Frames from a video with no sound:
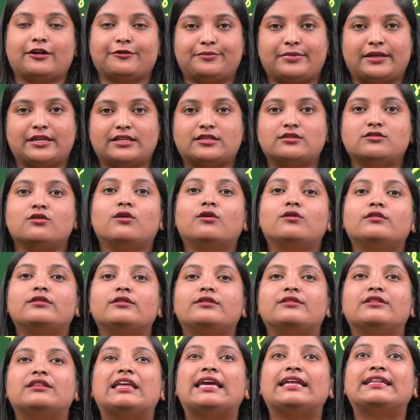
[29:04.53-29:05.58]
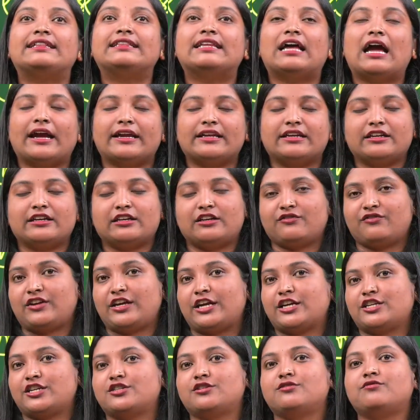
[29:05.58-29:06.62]
So in the identification
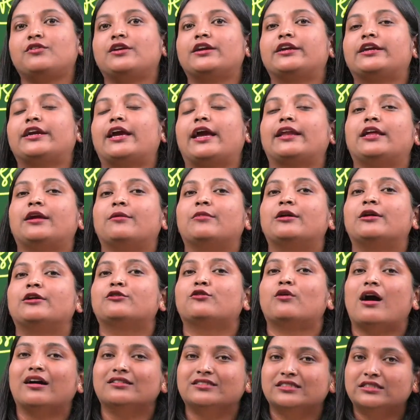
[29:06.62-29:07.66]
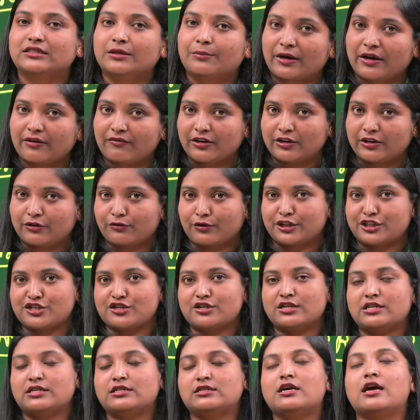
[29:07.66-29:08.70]
we can able to ask the private questions,
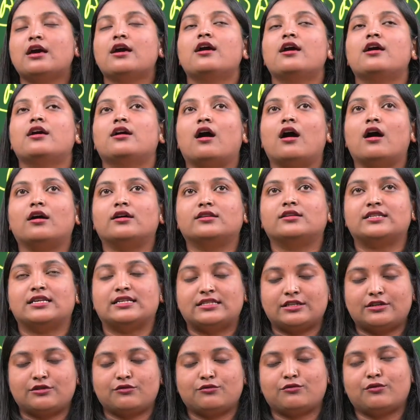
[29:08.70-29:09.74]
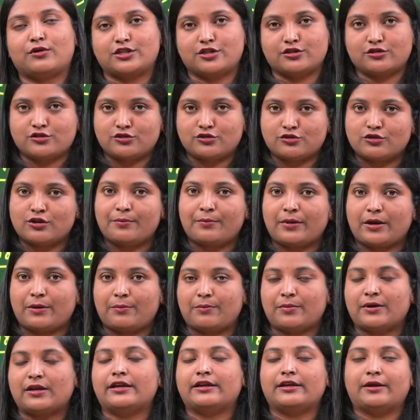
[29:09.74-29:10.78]
sensitive questions to the people in
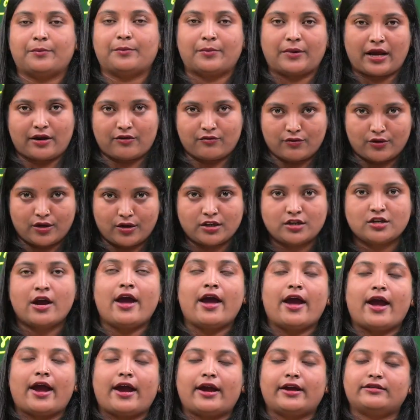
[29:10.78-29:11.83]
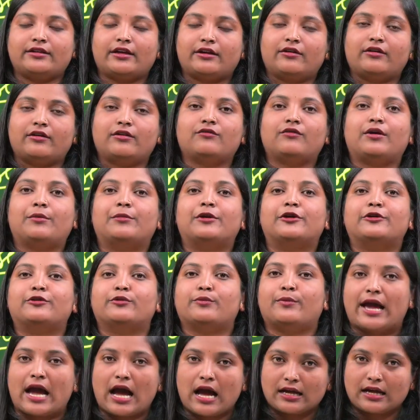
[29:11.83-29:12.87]
a private and they can be able to be
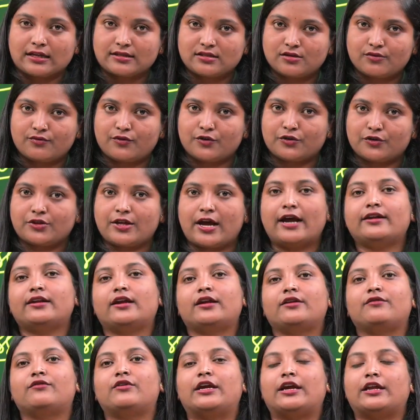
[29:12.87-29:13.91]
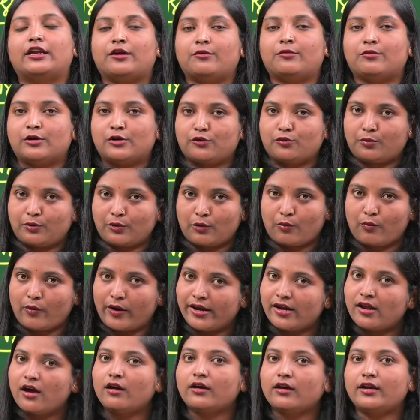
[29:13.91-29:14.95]
answer for that and we can able to provide a
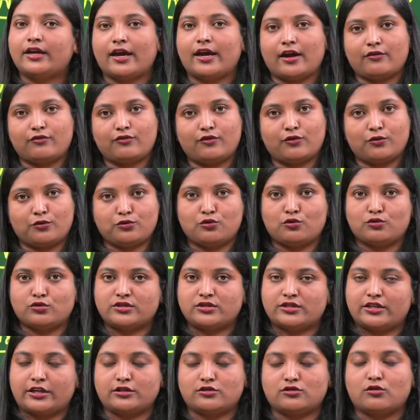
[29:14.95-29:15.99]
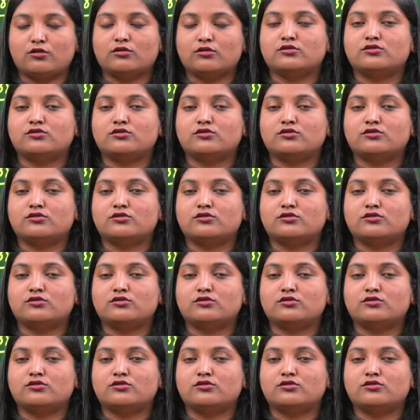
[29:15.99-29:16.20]
care for those things also.